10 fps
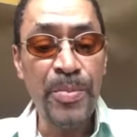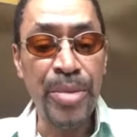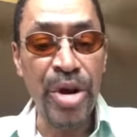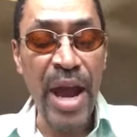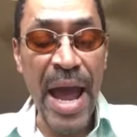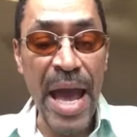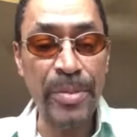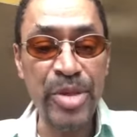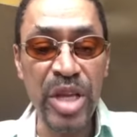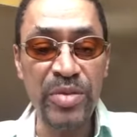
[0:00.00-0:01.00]

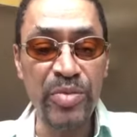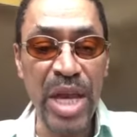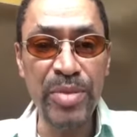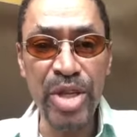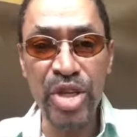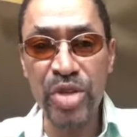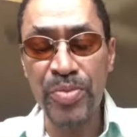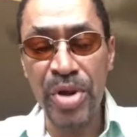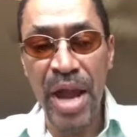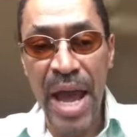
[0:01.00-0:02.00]
Perhaps, and maybe
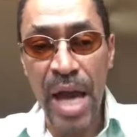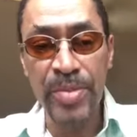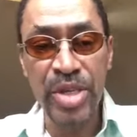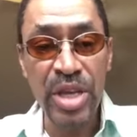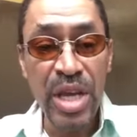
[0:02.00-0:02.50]
just perhaps,